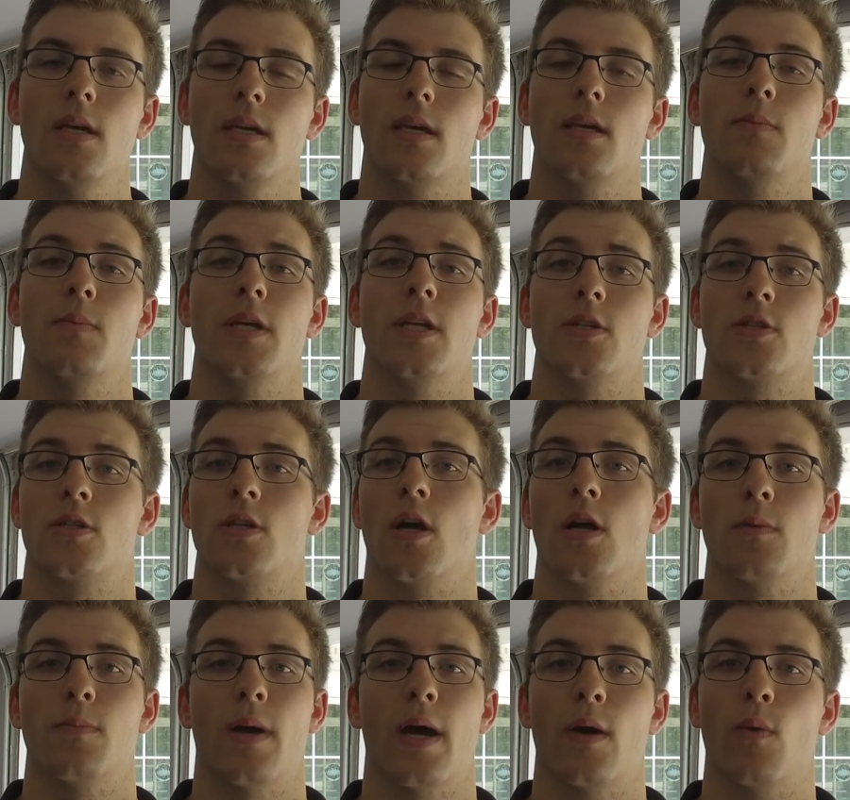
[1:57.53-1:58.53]
can be
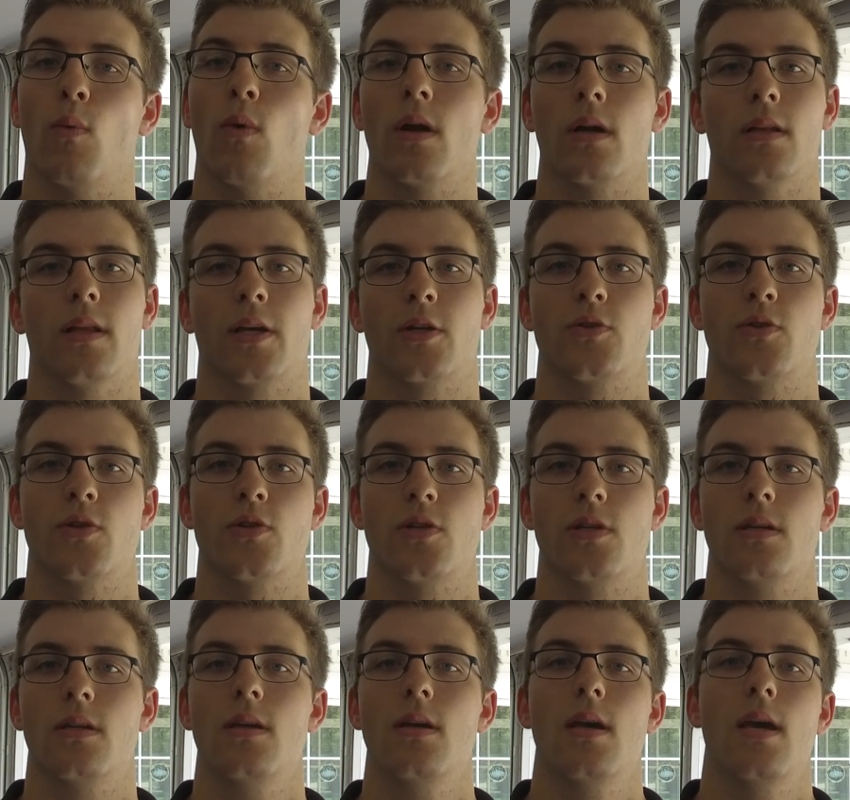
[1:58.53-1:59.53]
installed by one
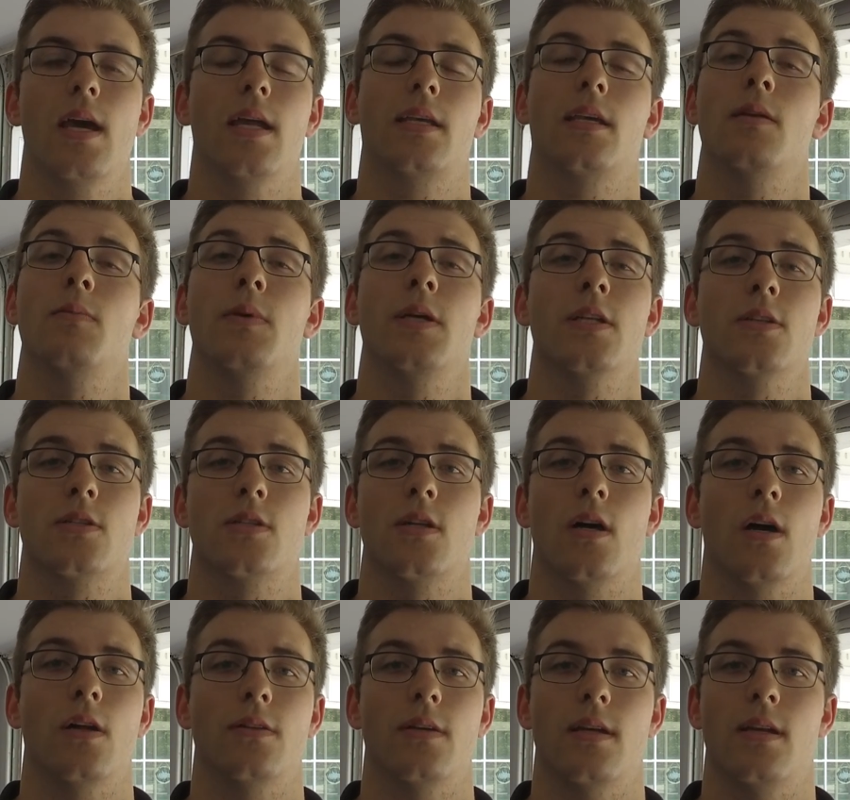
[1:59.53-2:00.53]
electrician, and can be
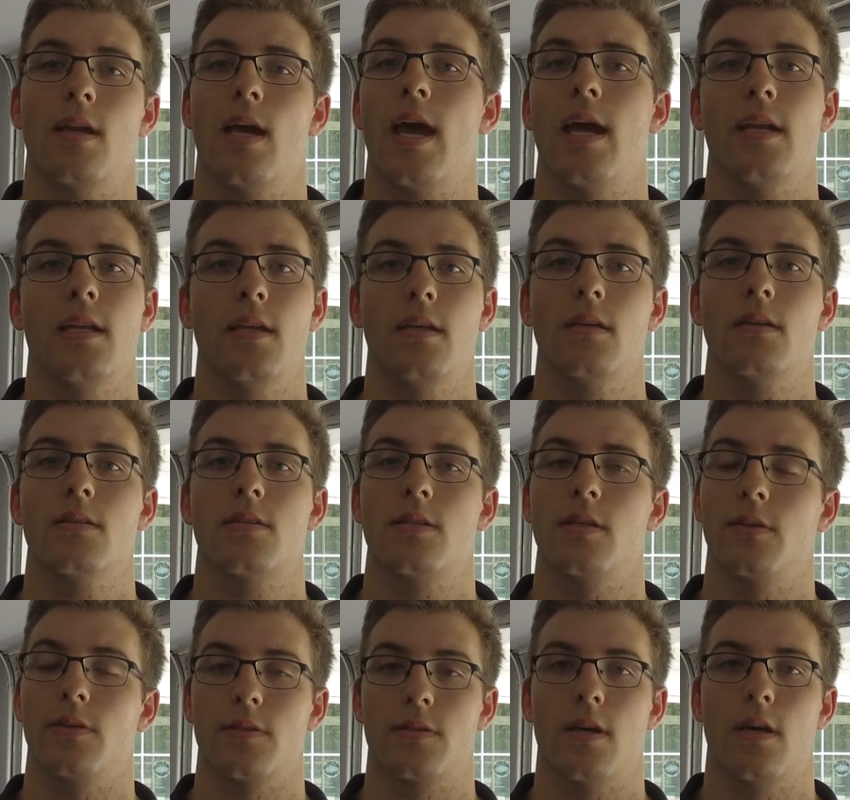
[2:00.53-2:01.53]
installed in any
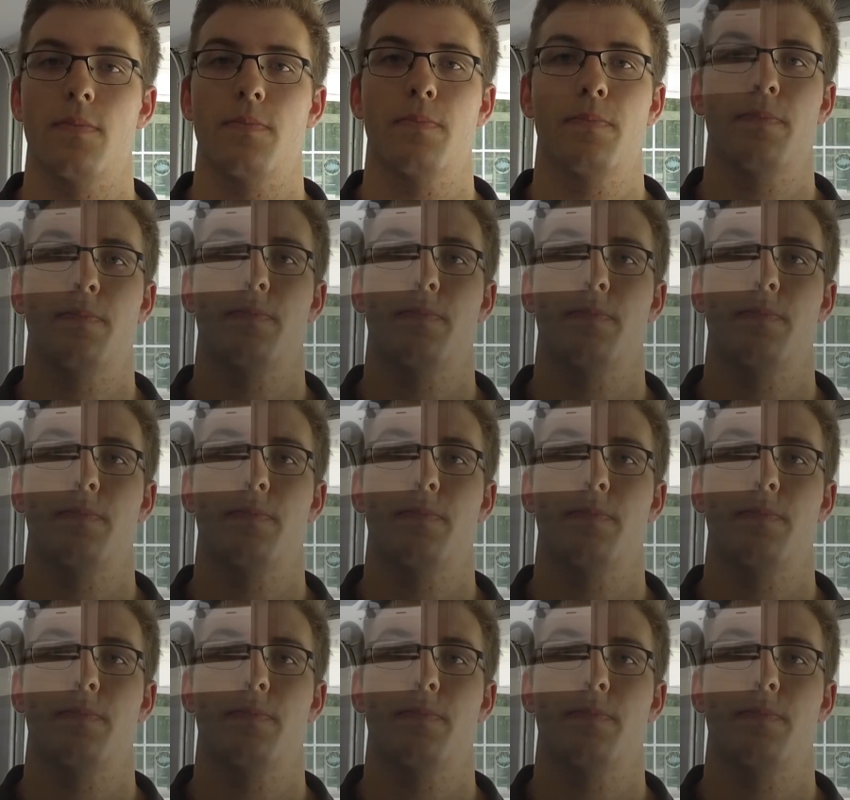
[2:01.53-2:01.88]
ceiling type.